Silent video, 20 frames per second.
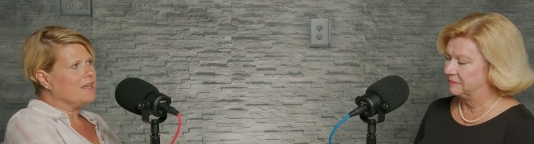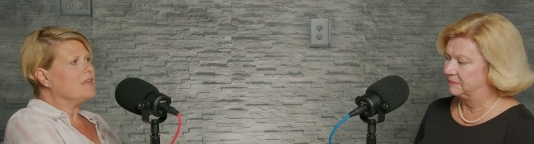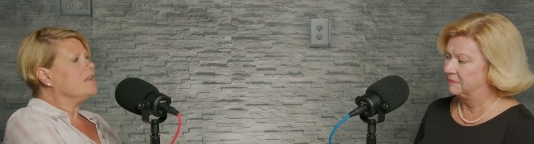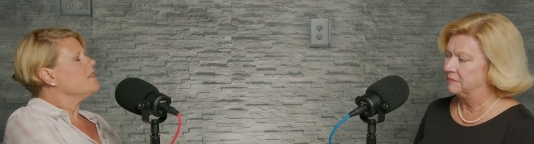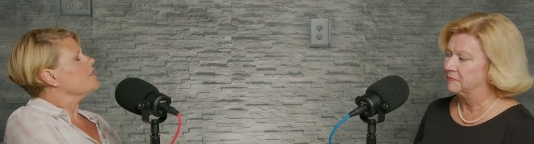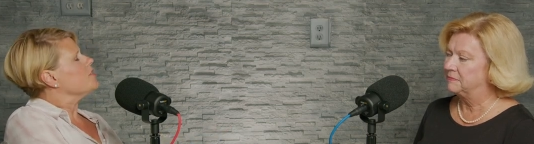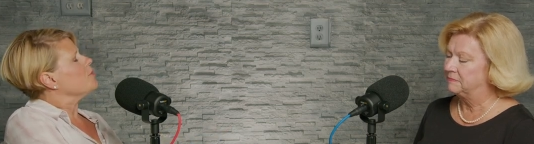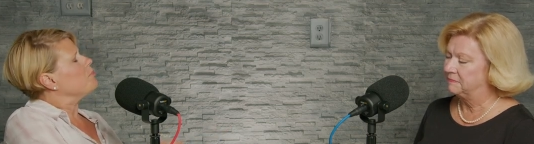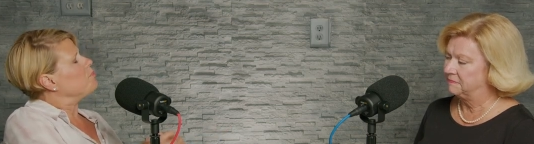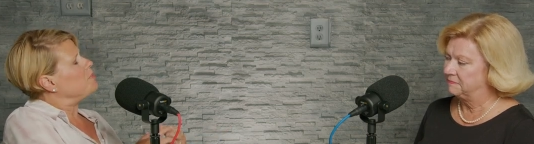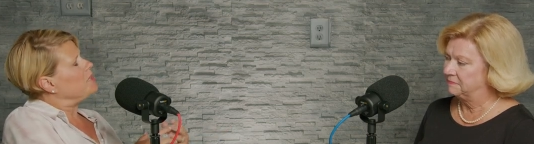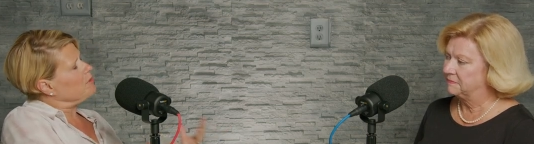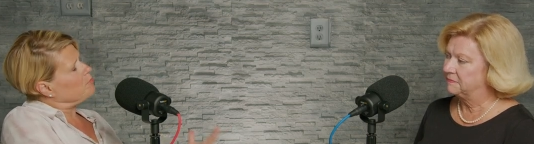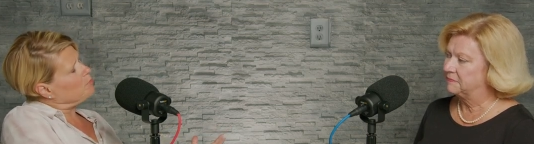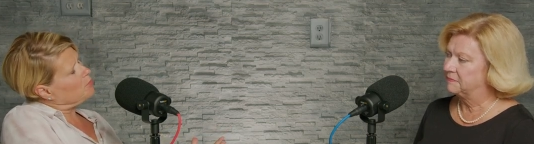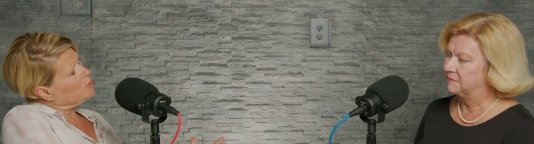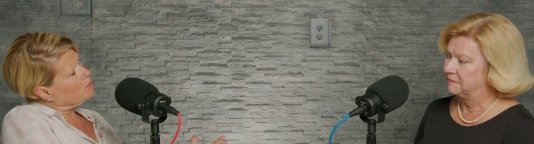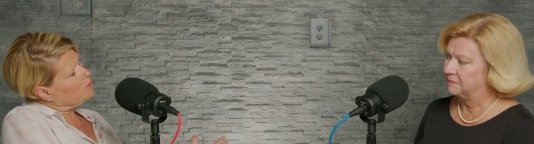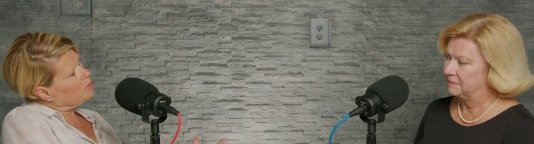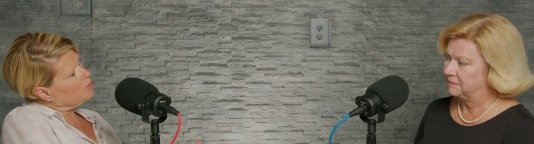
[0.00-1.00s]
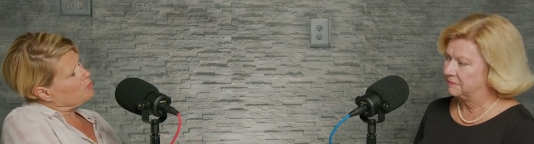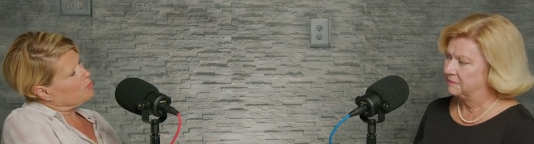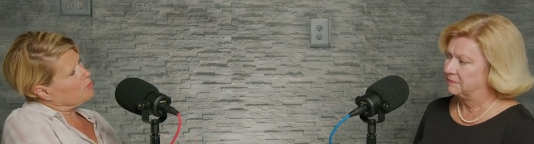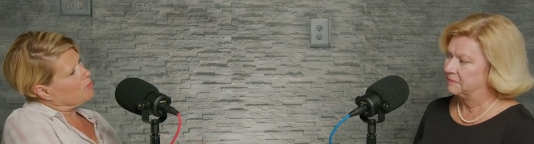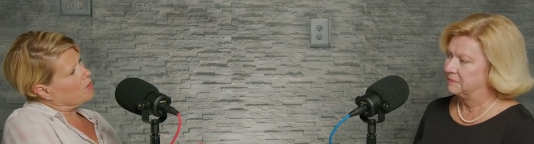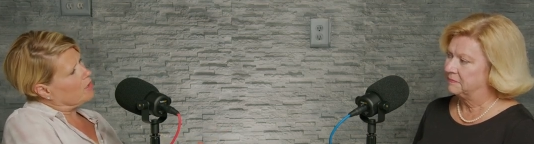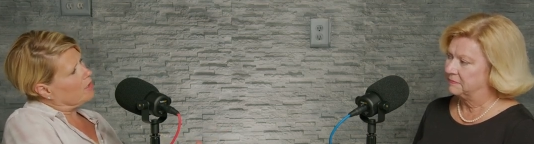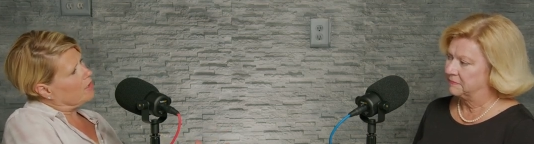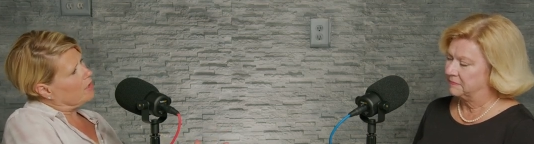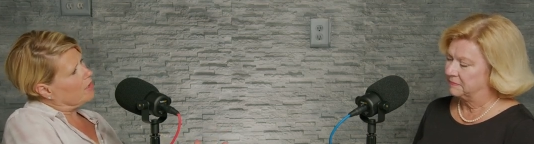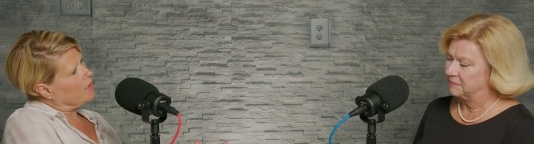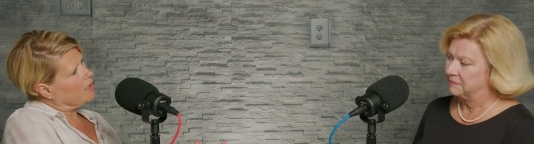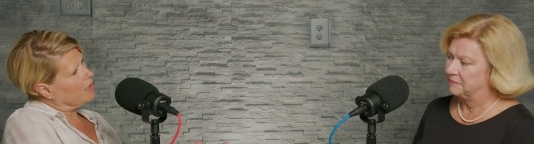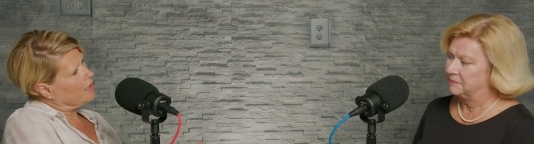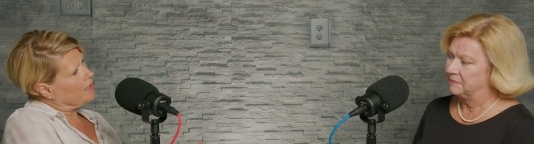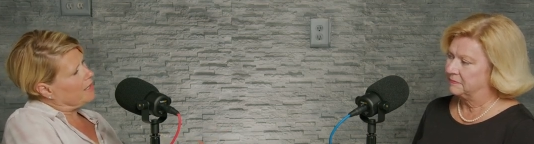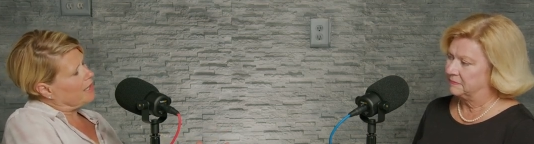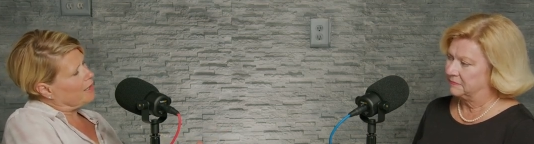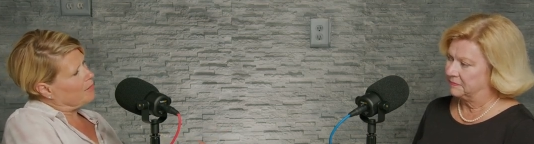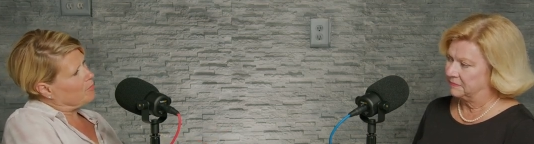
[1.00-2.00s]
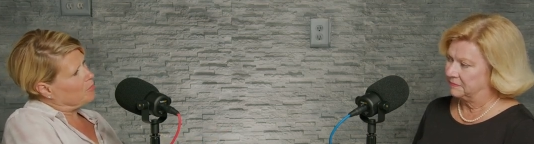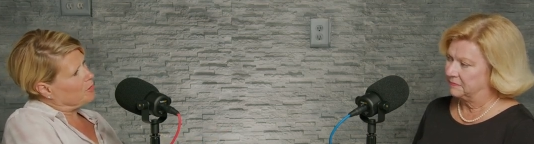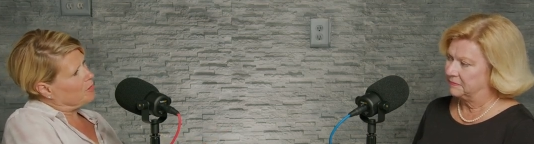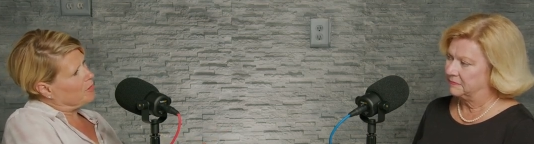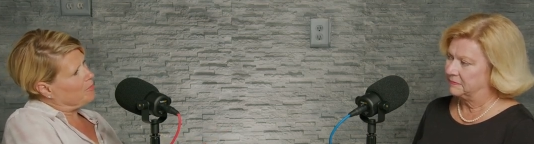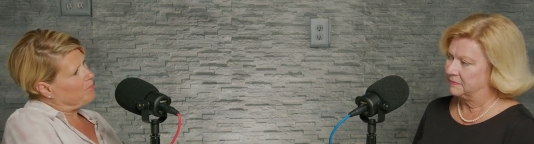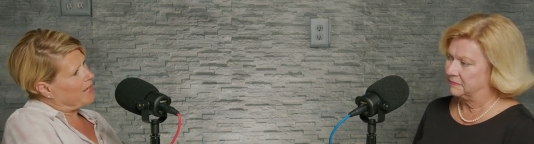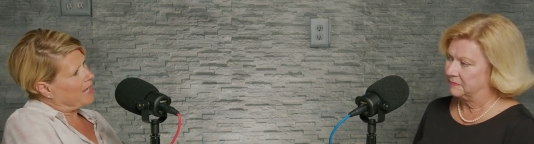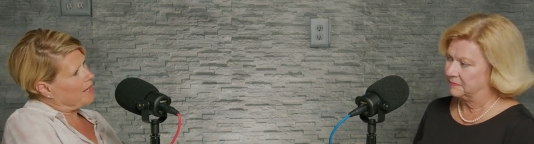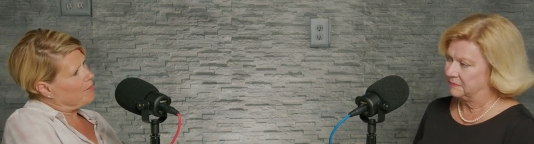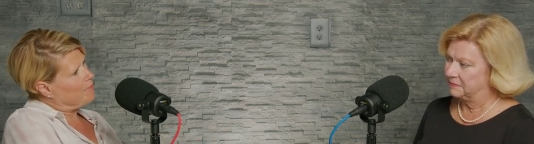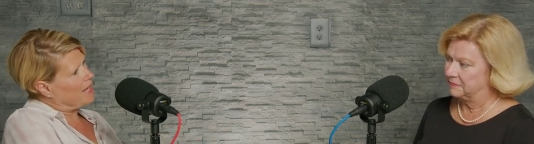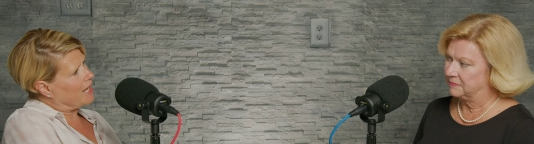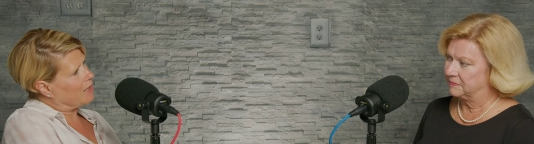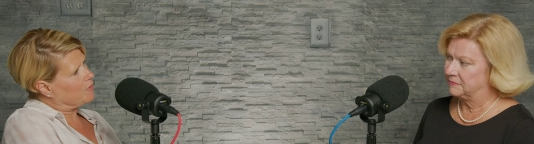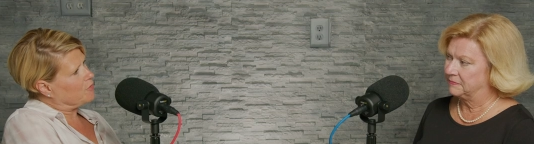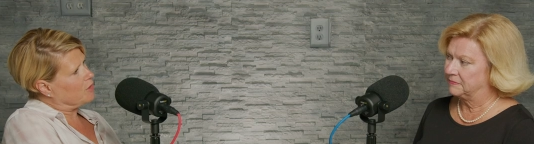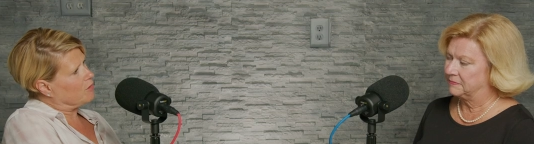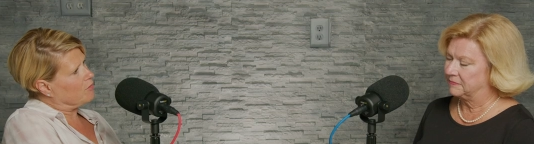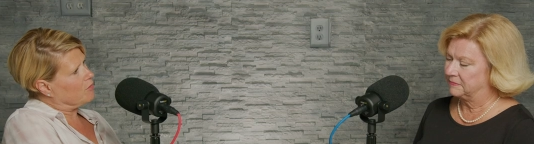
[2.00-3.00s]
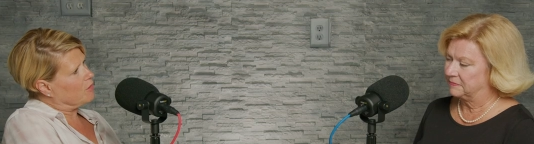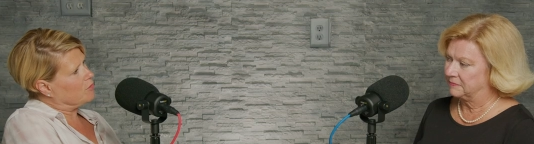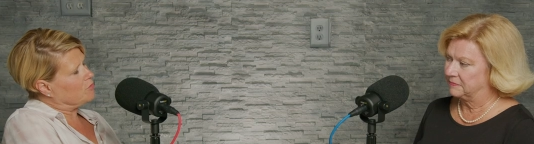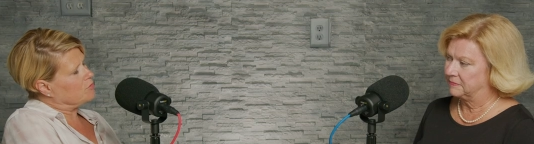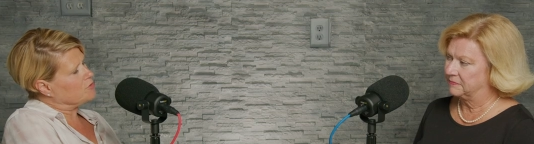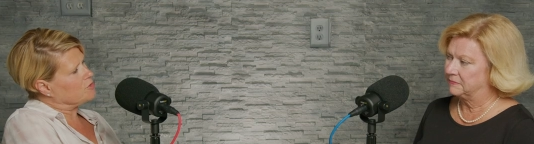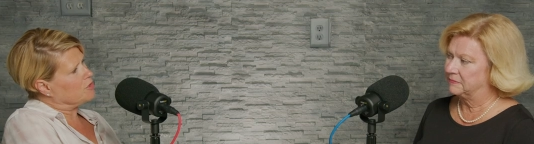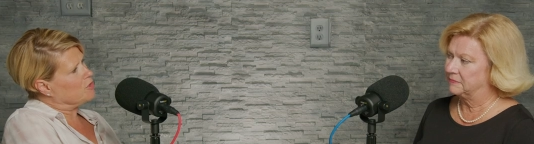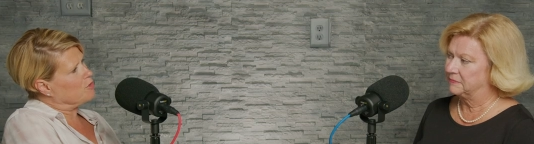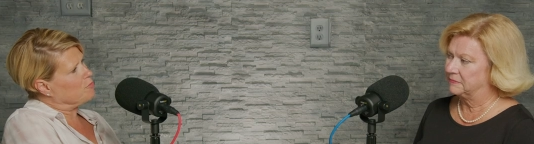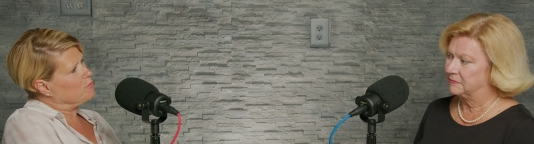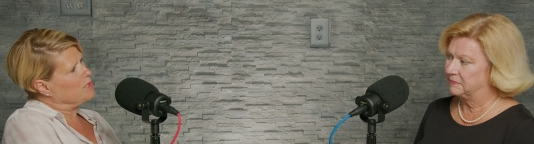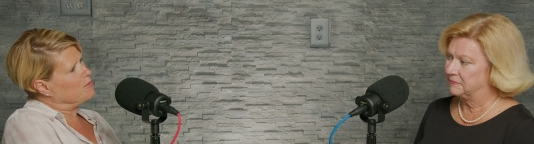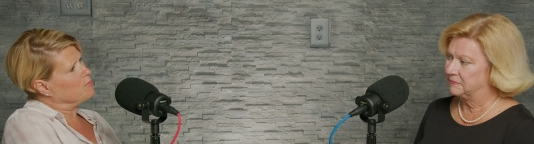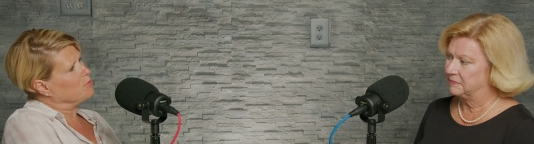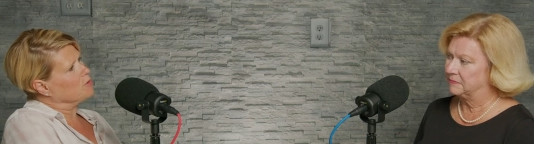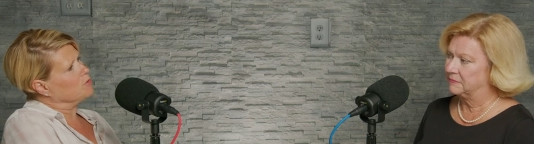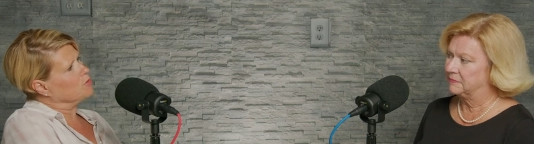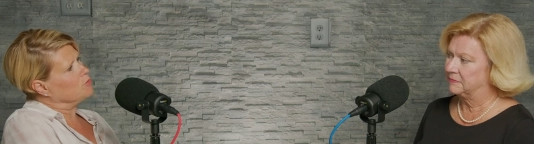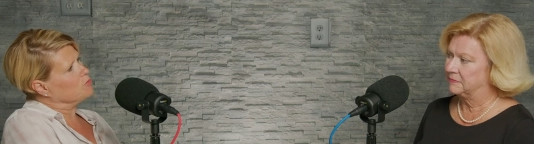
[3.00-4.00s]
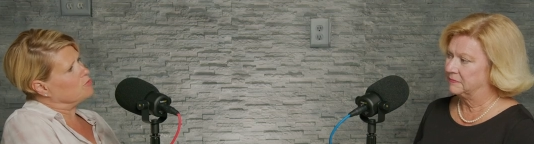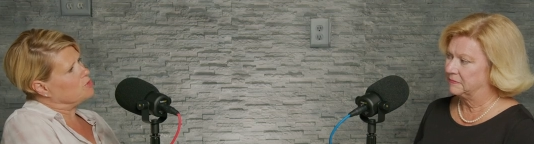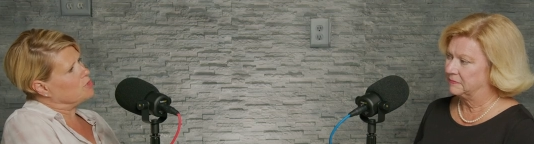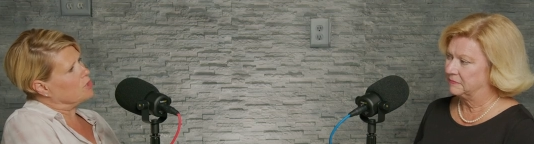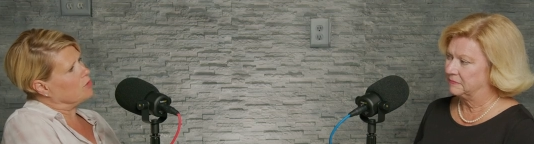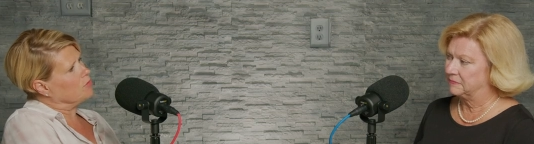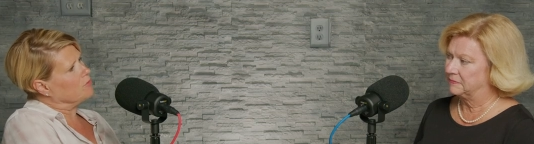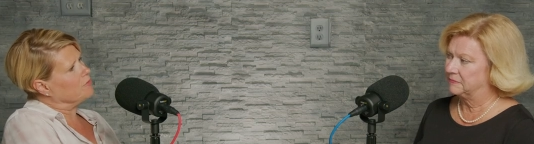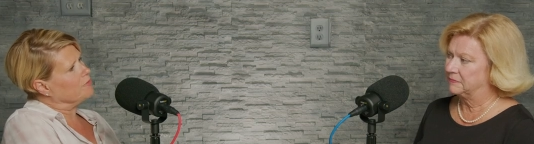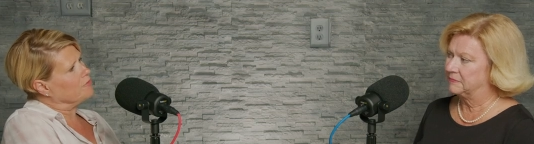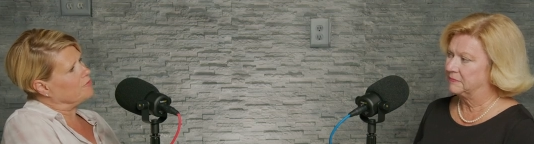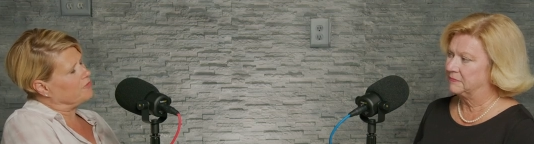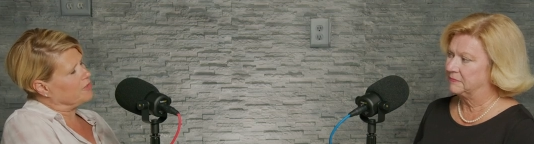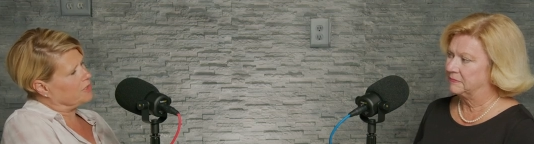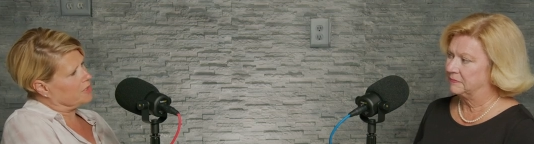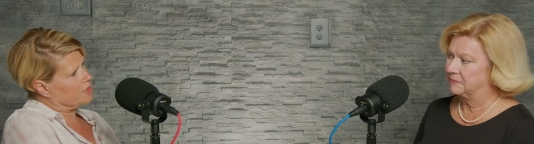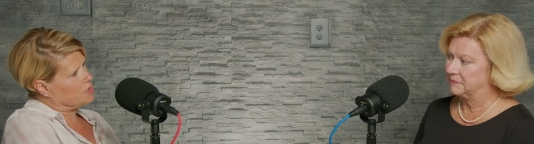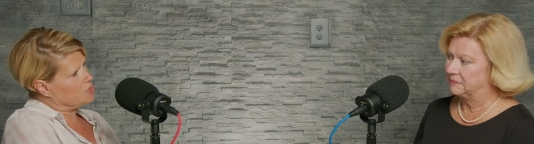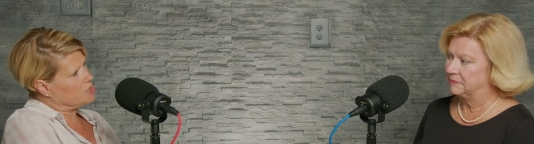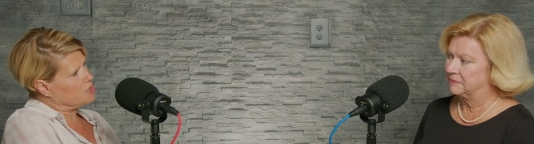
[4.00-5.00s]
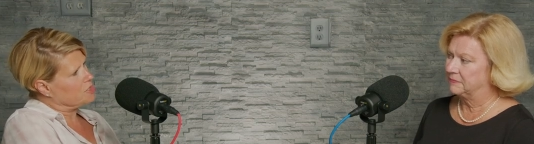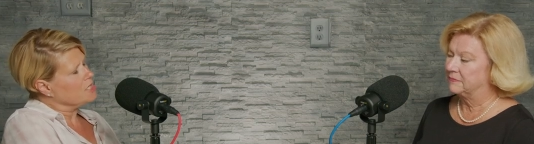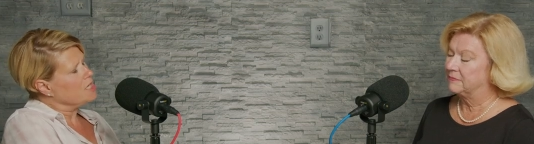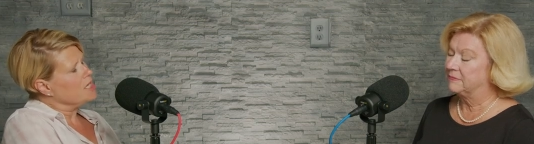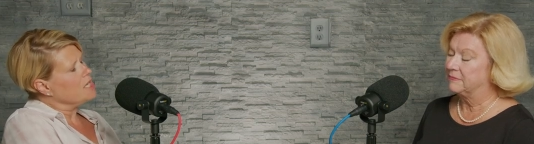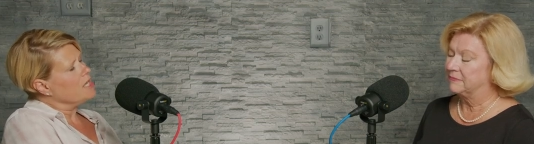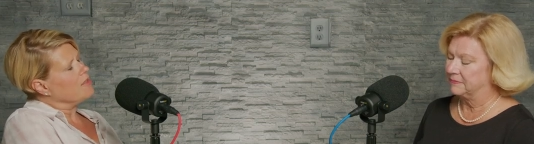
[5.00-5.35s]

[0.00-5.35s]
Speaker 1: Mm-hmm. The people who are unable to pay back their loans are the people who don't finish.